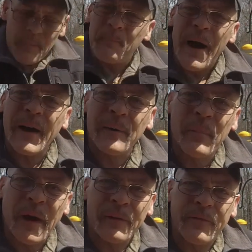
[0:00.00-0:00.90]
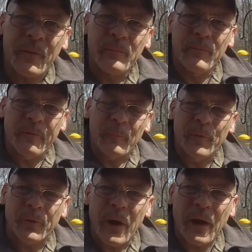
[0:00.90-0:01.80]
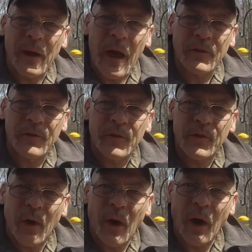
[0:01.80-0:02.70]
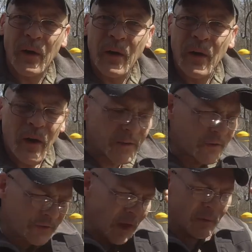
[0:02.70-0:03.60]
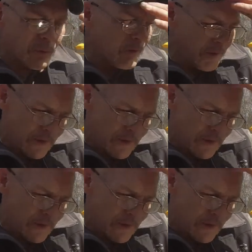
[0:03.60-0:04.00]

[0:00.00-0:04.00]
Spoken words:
buying mine from Thrain Axe and Saw. I just got a really